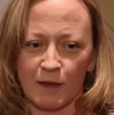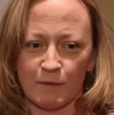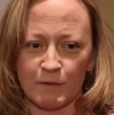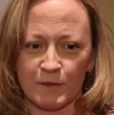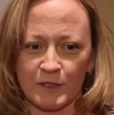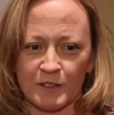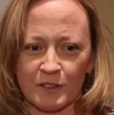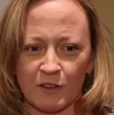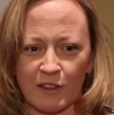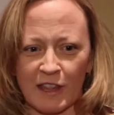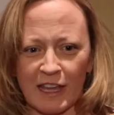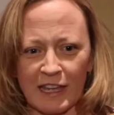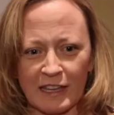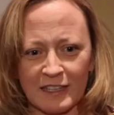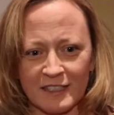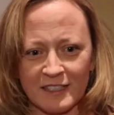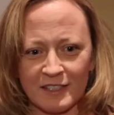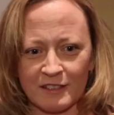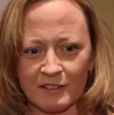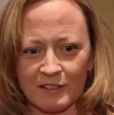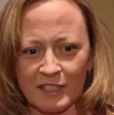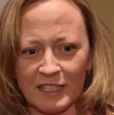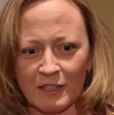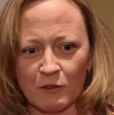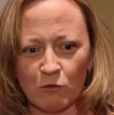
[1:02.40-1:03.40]
So
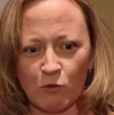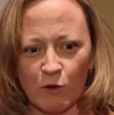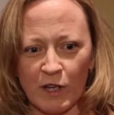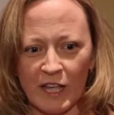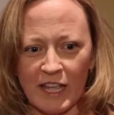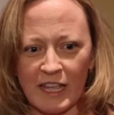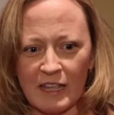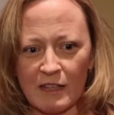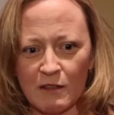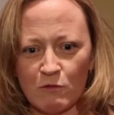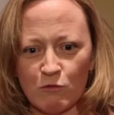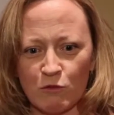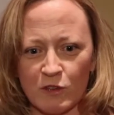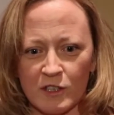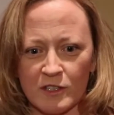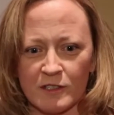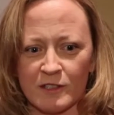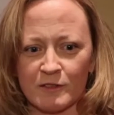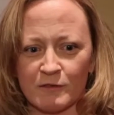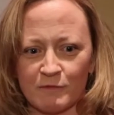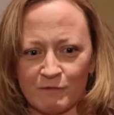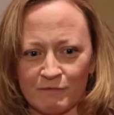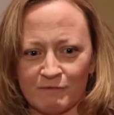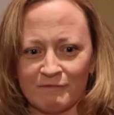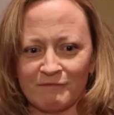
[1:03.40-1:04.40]
that, in a way,
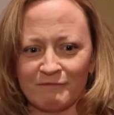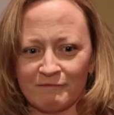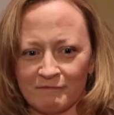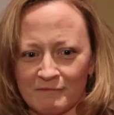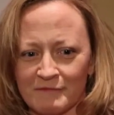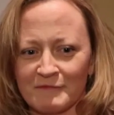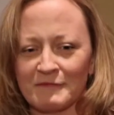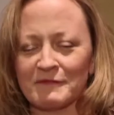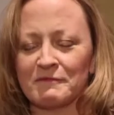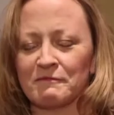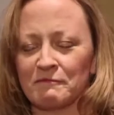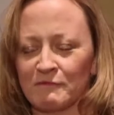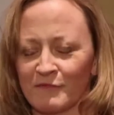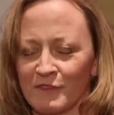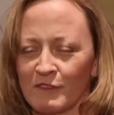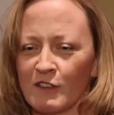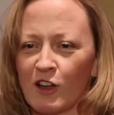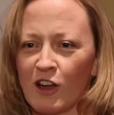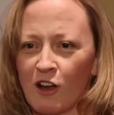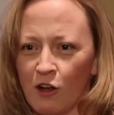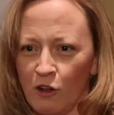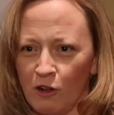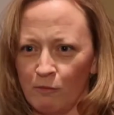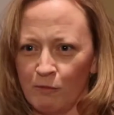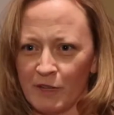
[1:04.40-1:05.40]
was,
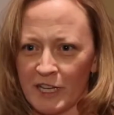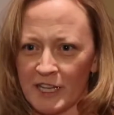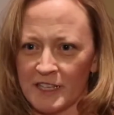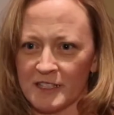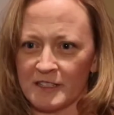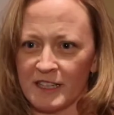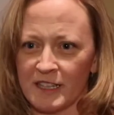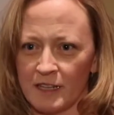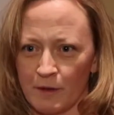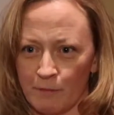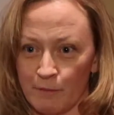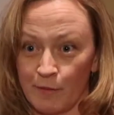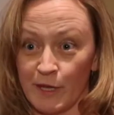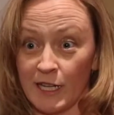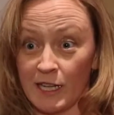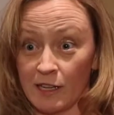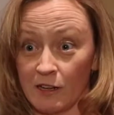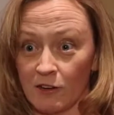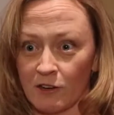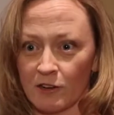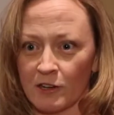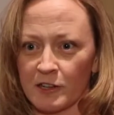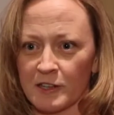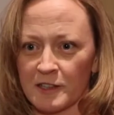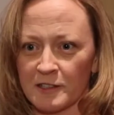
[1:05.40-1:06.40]
albeit in a big
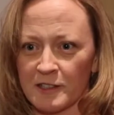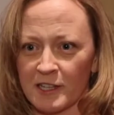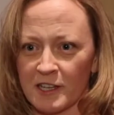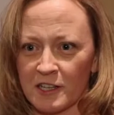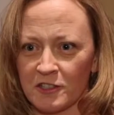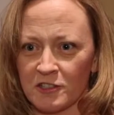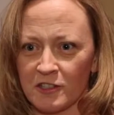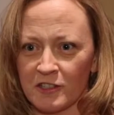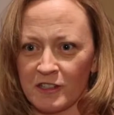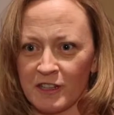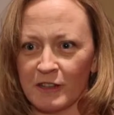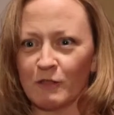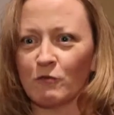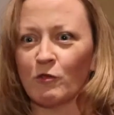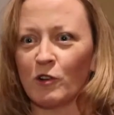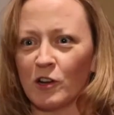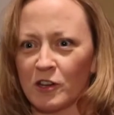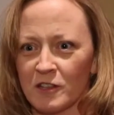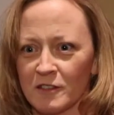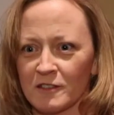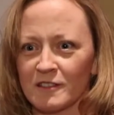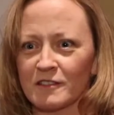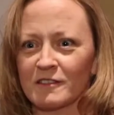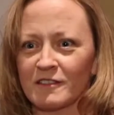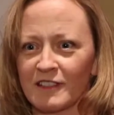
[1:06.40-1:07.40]
organization, that
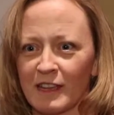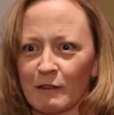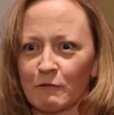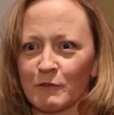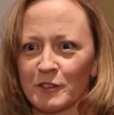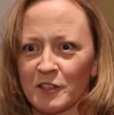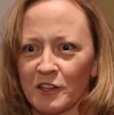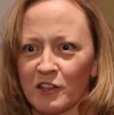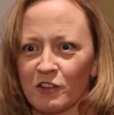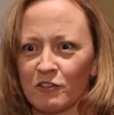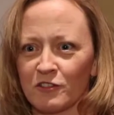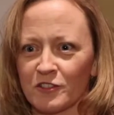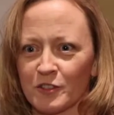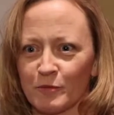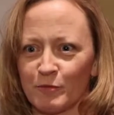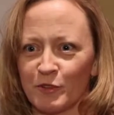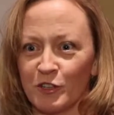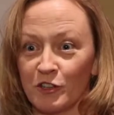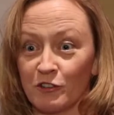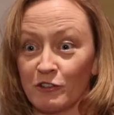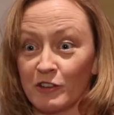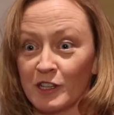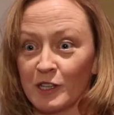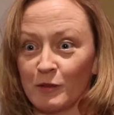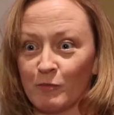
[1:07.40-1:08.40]
was the
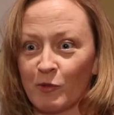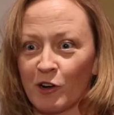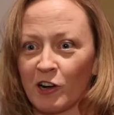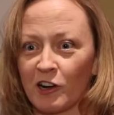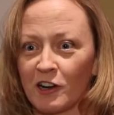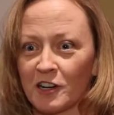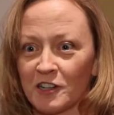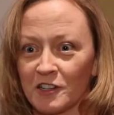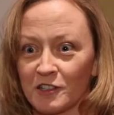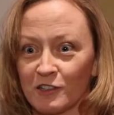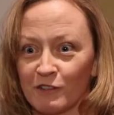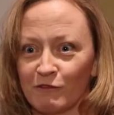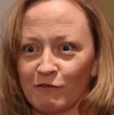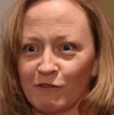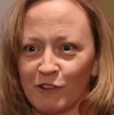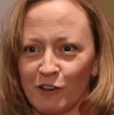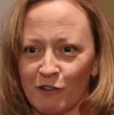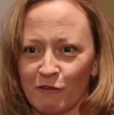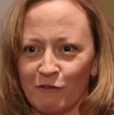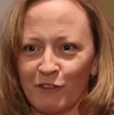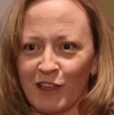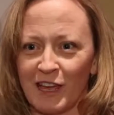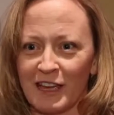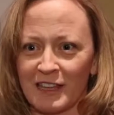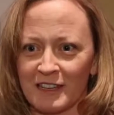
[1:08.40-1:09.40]
entrepreneurial part
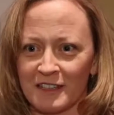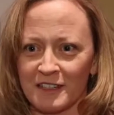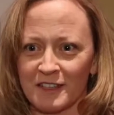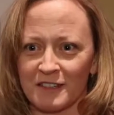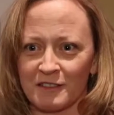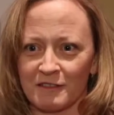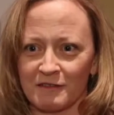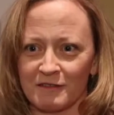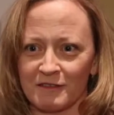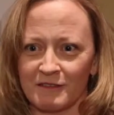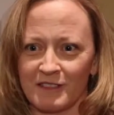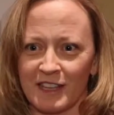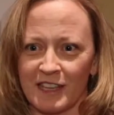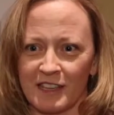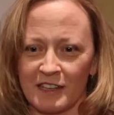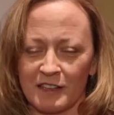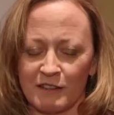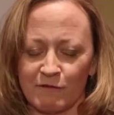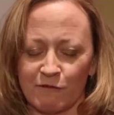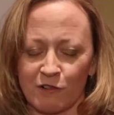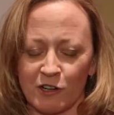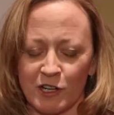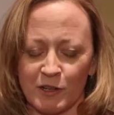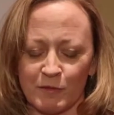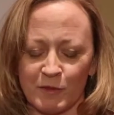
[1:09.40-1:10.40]
of that
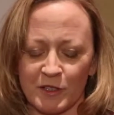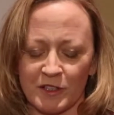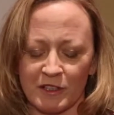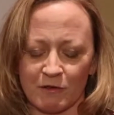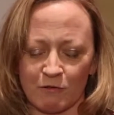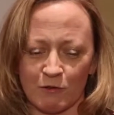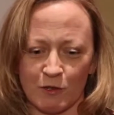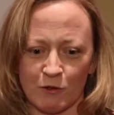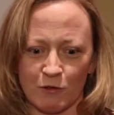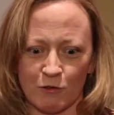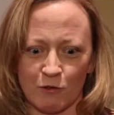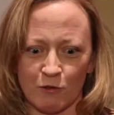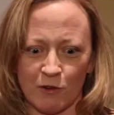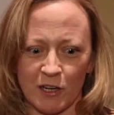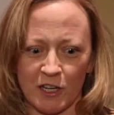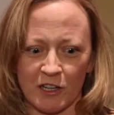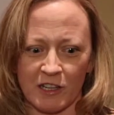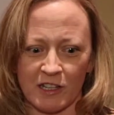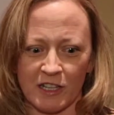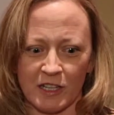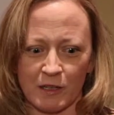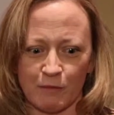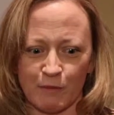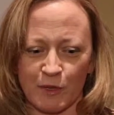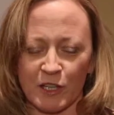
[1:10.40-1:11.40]
environment that we were
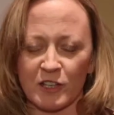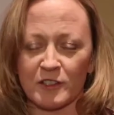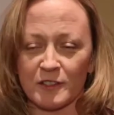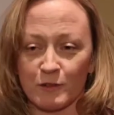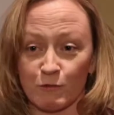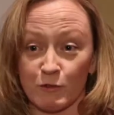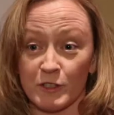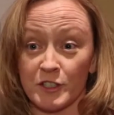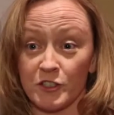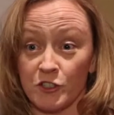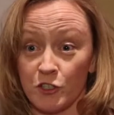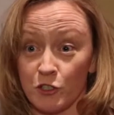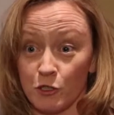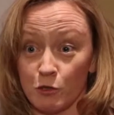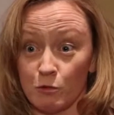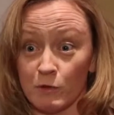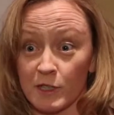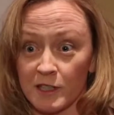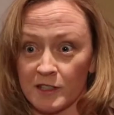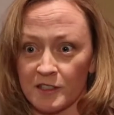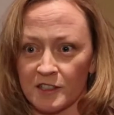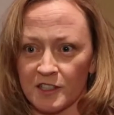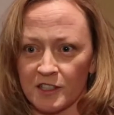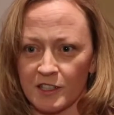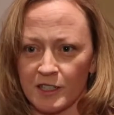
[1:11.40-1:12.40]
working in, because it was new
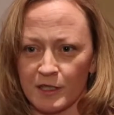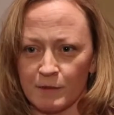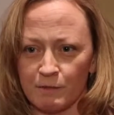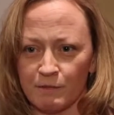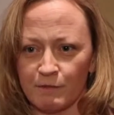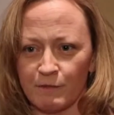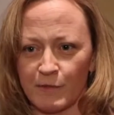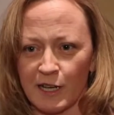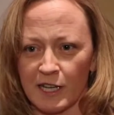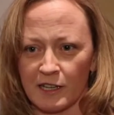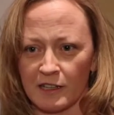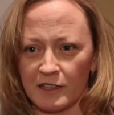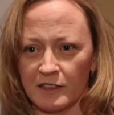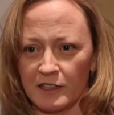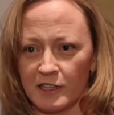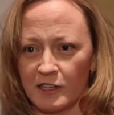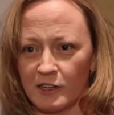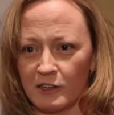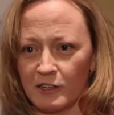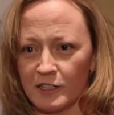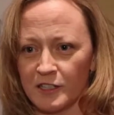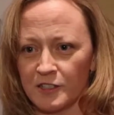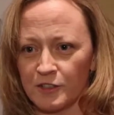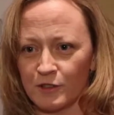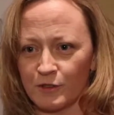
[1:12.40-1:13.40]
at the time, back in the
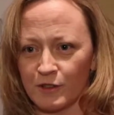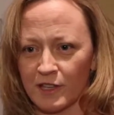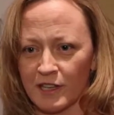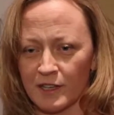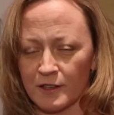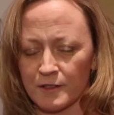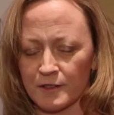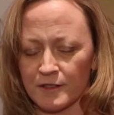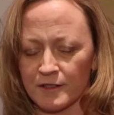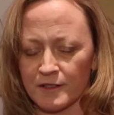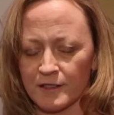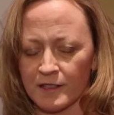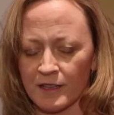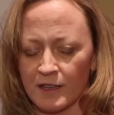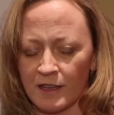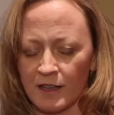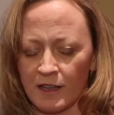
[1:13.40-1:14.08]
early 2000s.